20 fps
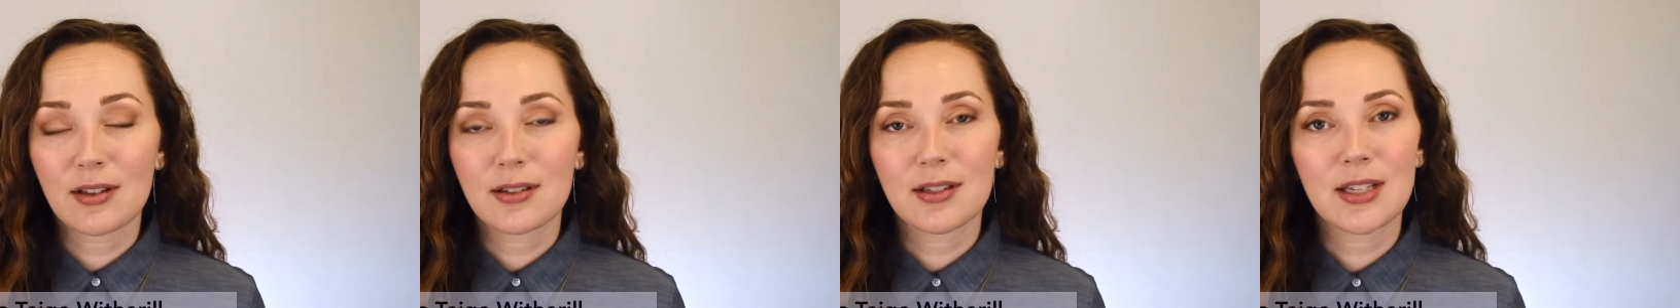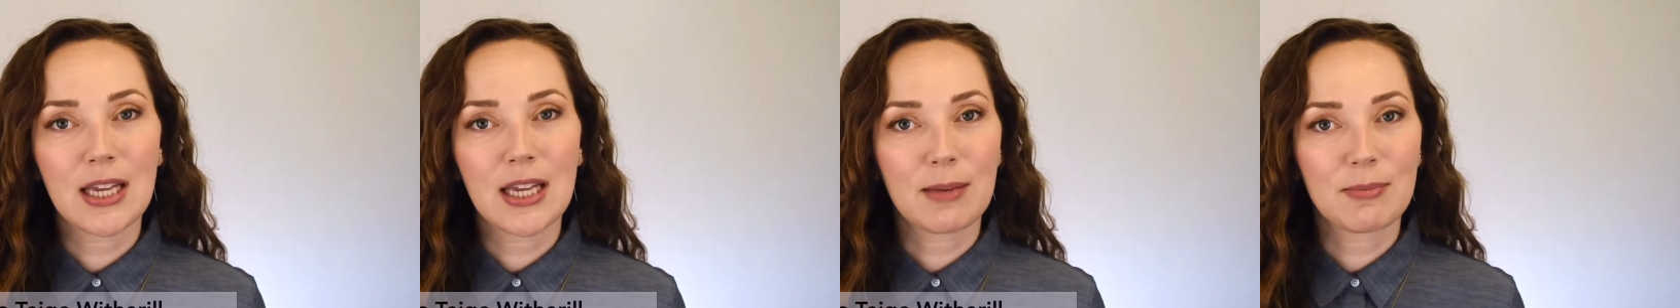
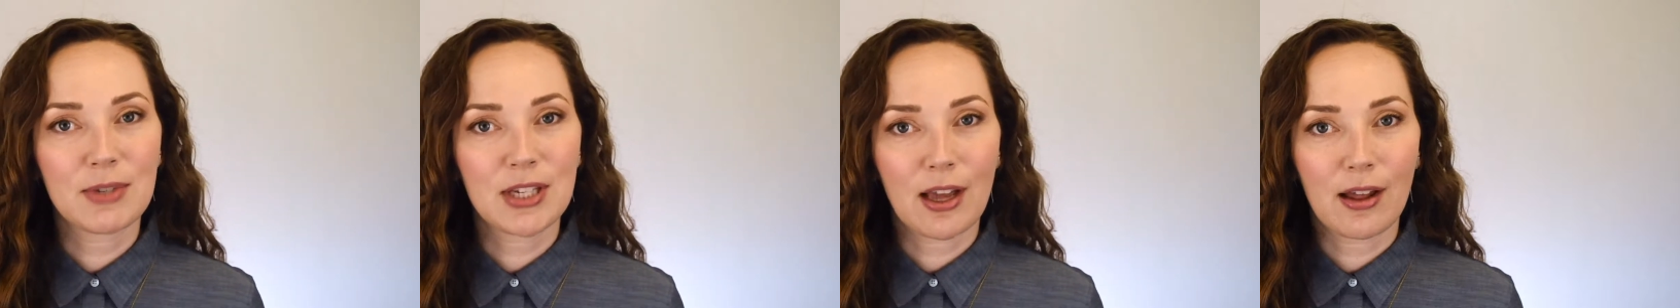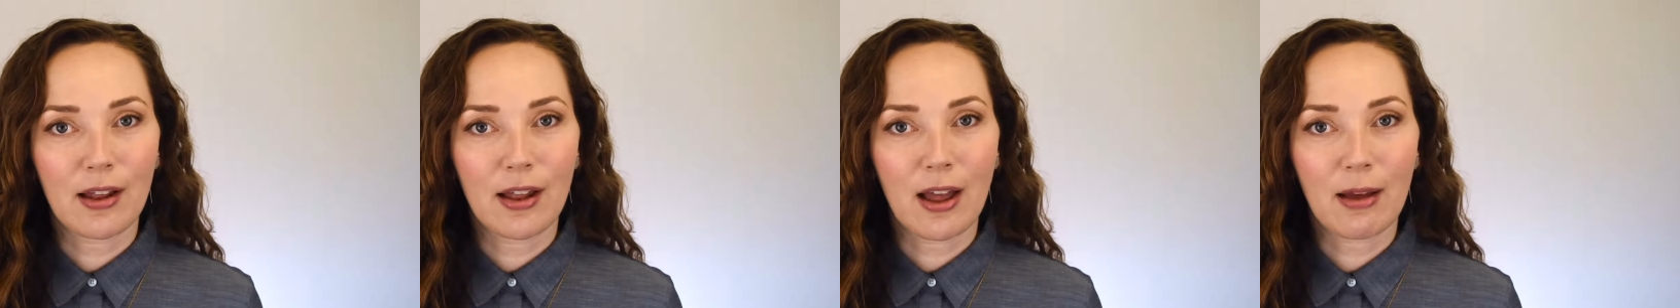
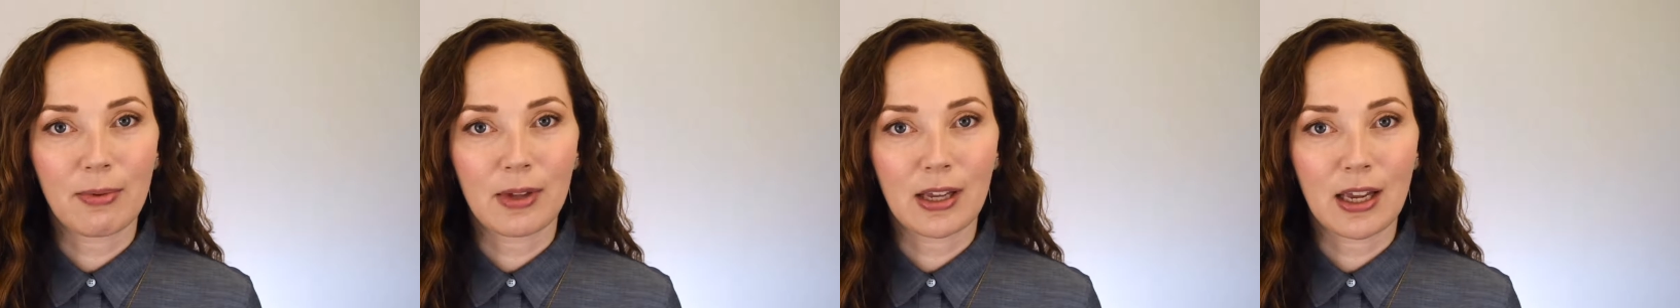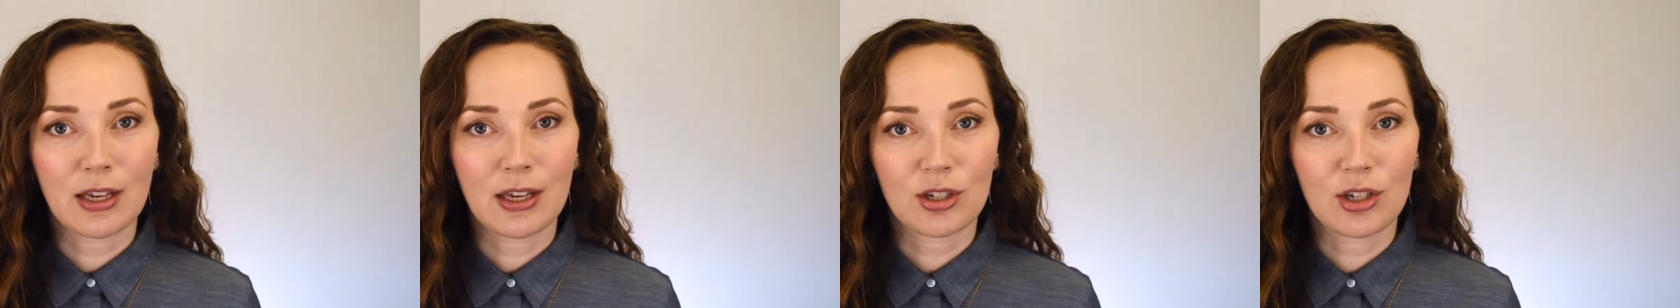TMDL
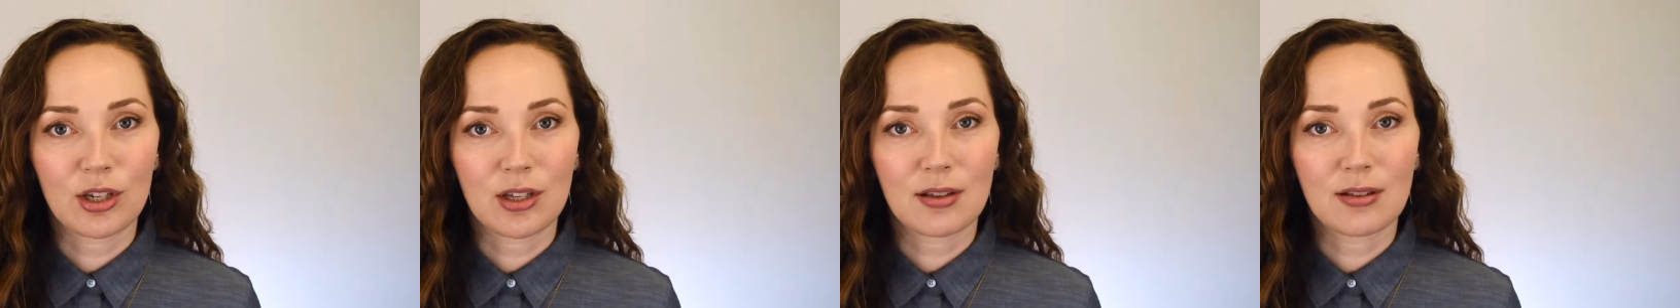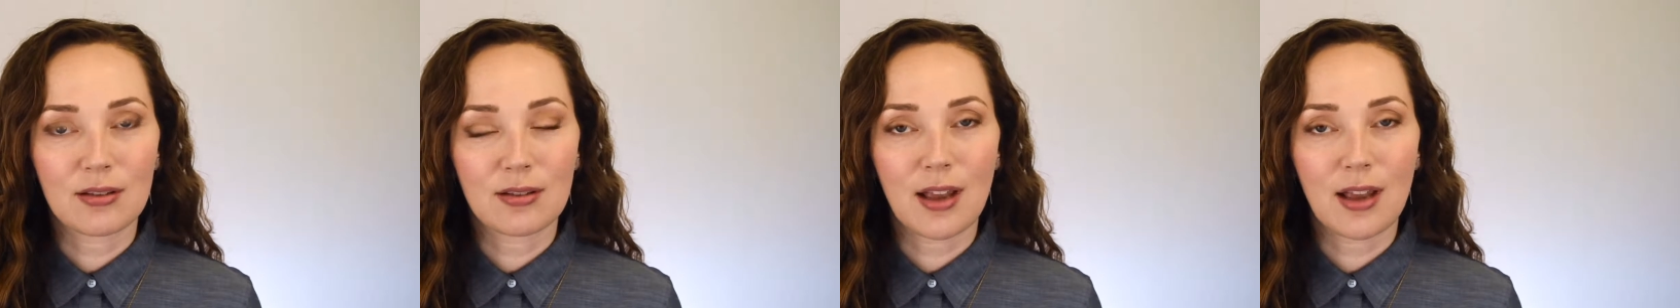
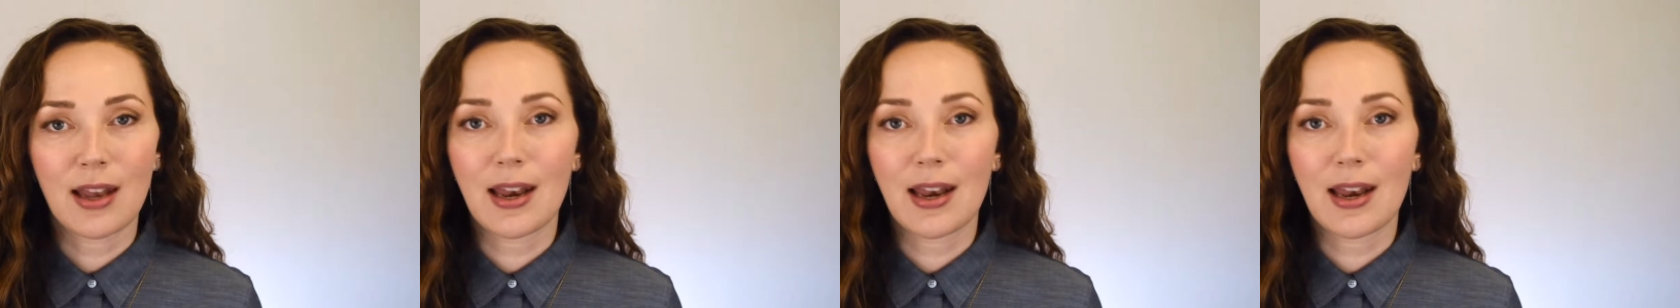obligations,